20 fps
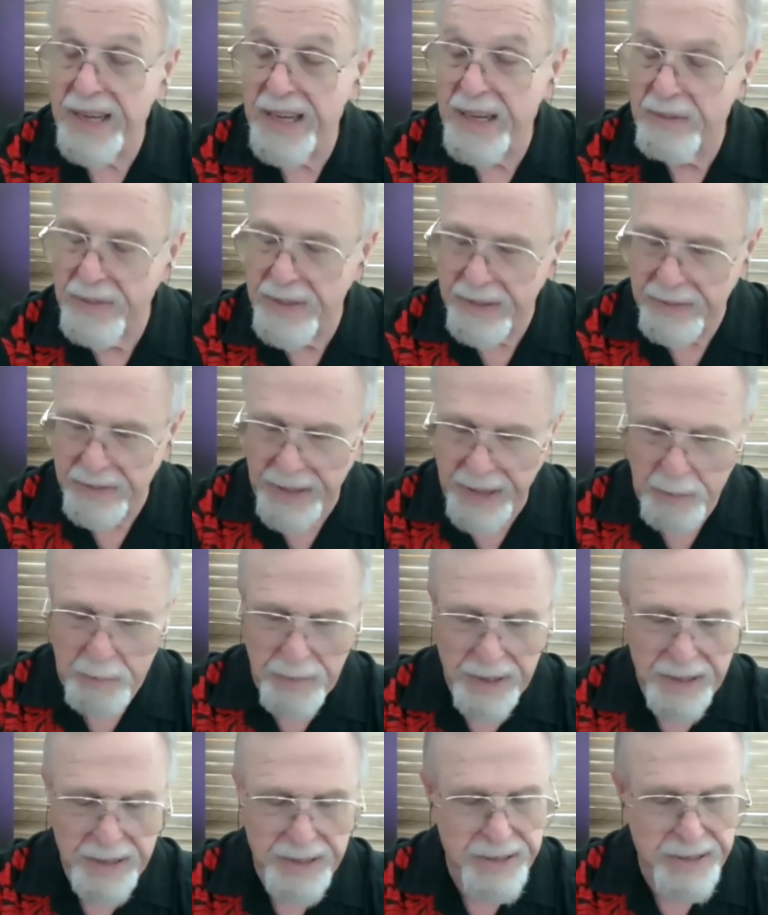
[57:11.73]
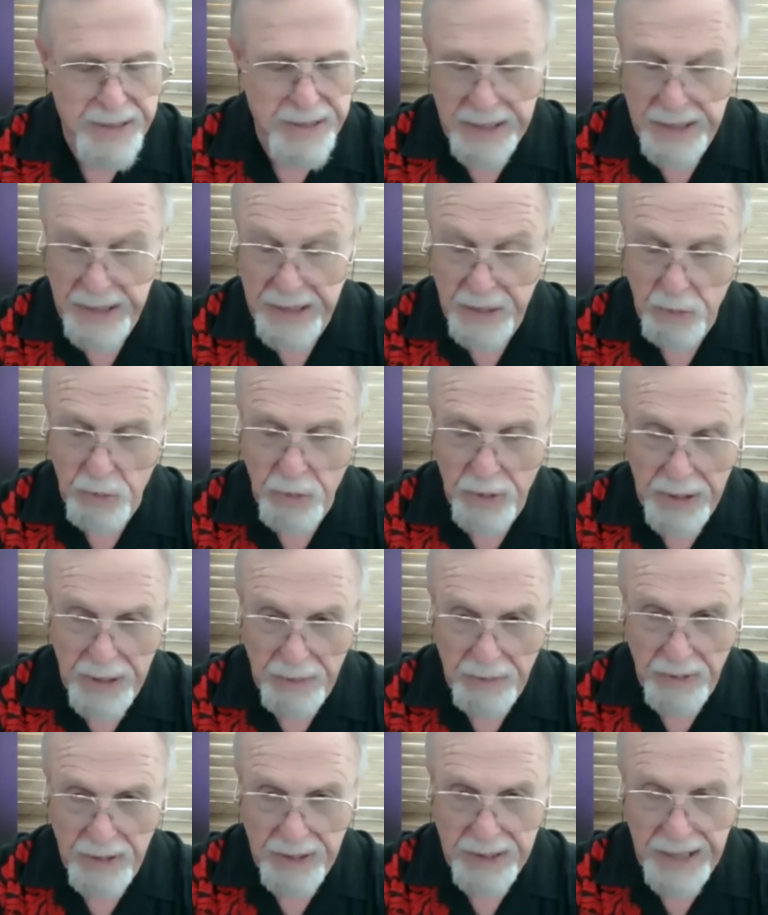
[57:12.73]
even if that means they need a
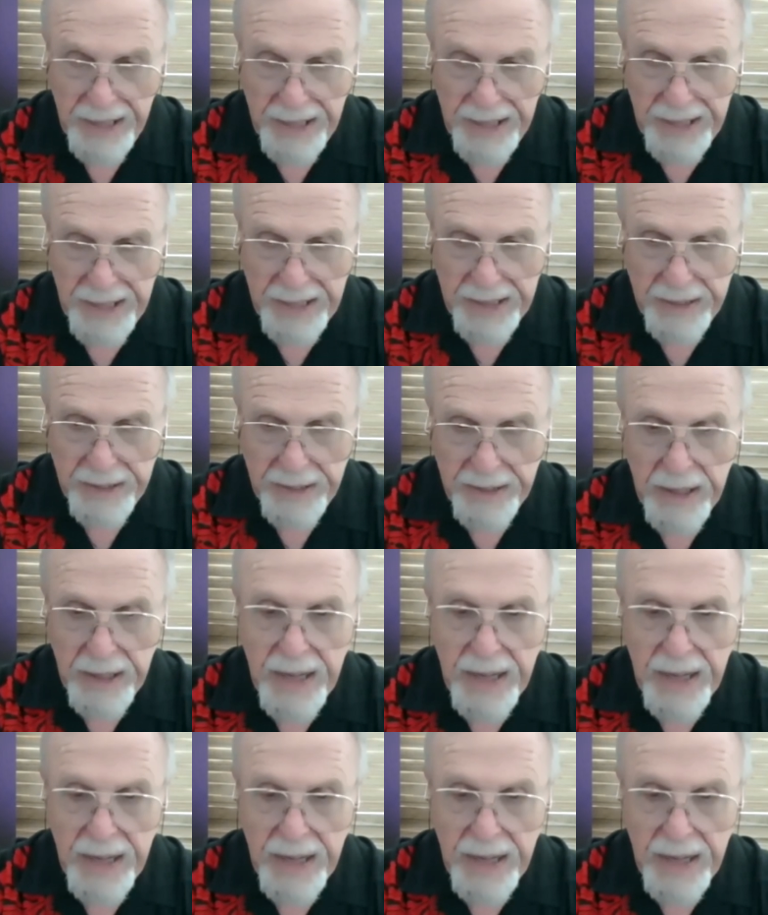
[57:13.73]
one-on-one aid,